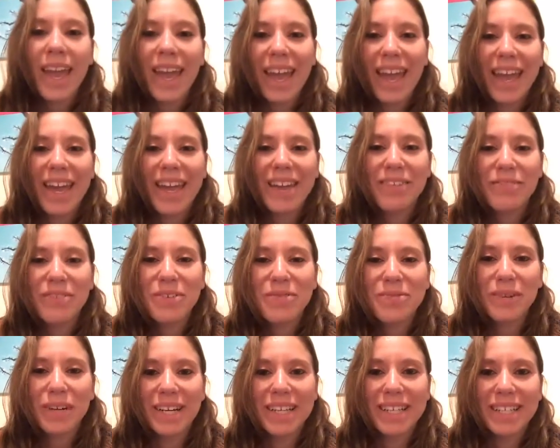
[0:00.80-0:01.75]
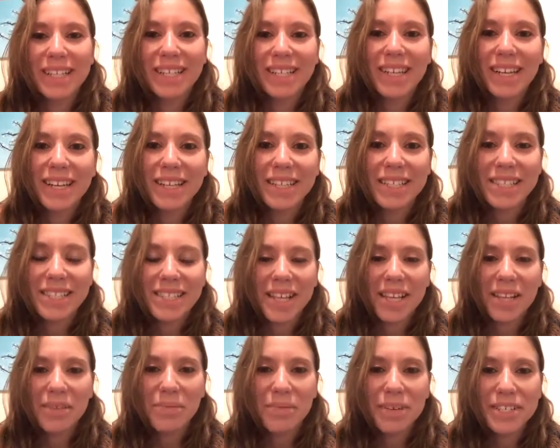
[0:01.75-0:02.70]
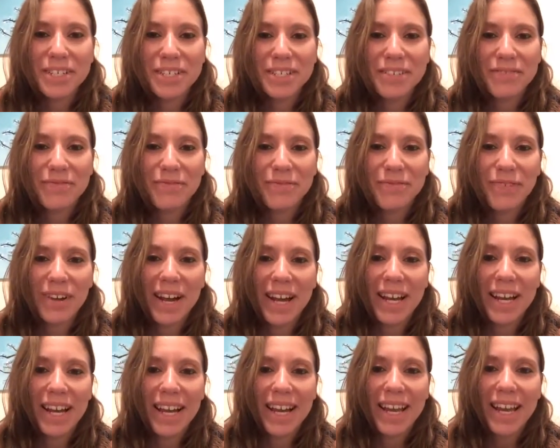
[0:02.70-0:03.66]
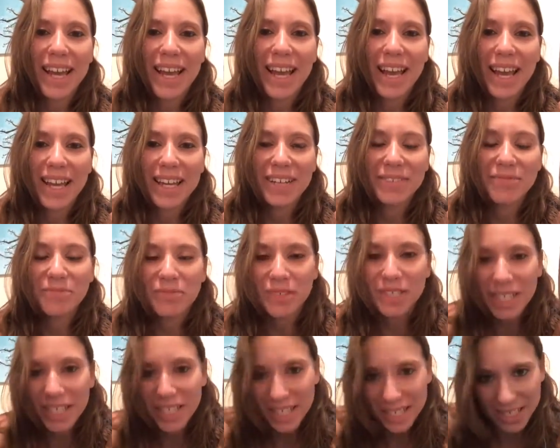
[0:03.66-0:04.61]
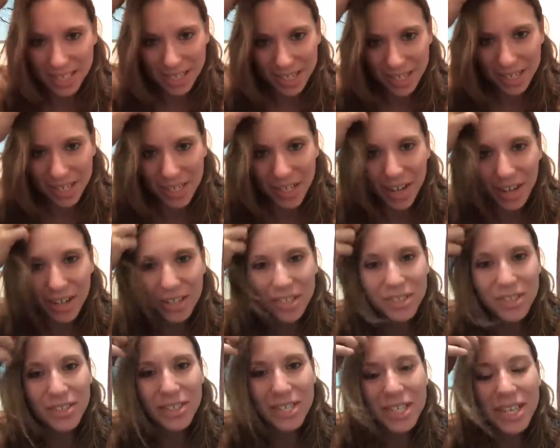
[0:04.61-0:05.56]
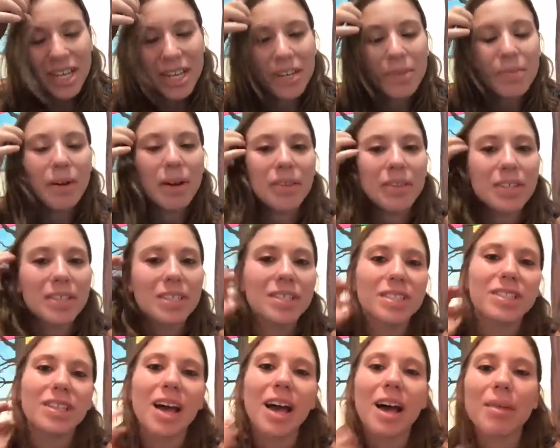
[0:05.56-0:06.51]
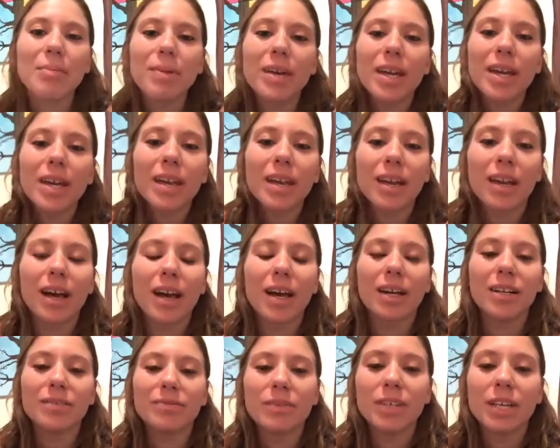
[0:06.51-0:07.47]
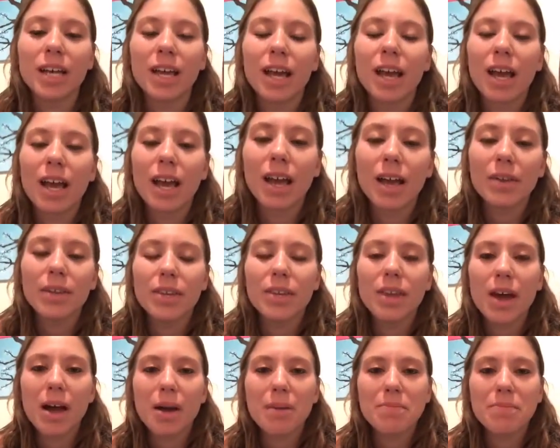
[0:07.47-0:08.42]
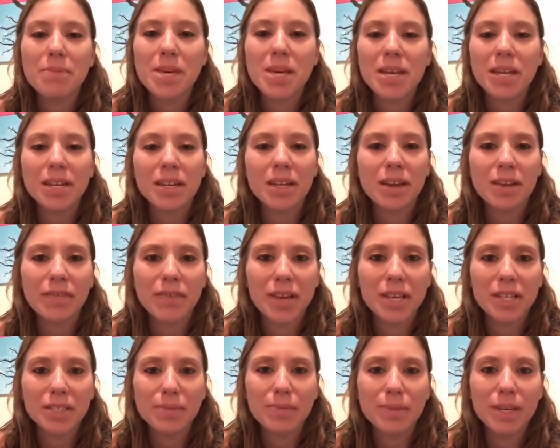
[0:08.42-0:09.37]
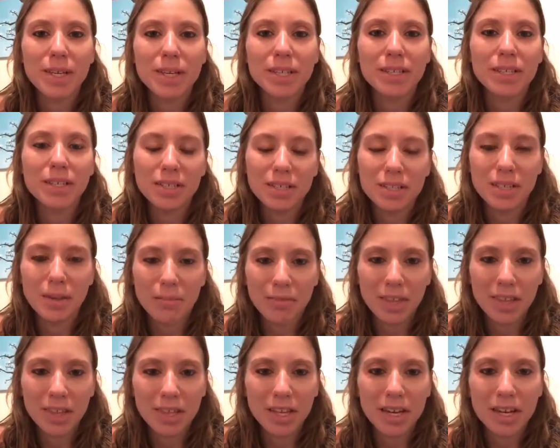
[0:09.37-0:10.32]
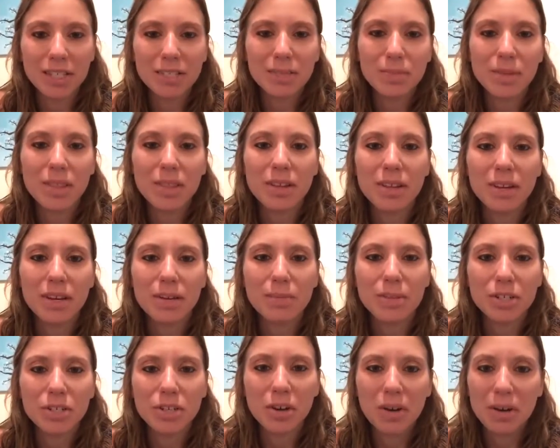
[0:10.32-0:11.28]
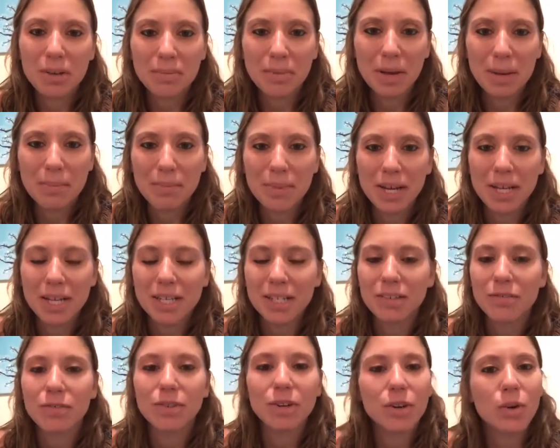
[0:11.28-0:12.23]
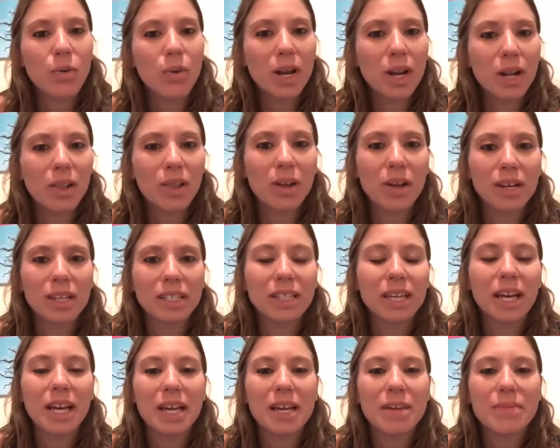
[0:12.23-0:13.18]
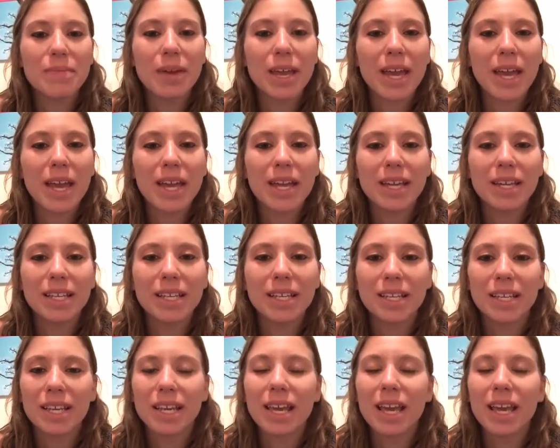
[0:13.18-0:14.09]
Hey everyone, it's Celebration Friday, and I'm really excited to talk to you today about this topic. Not being enough has been something that has been very much on my mind for quite a long time, and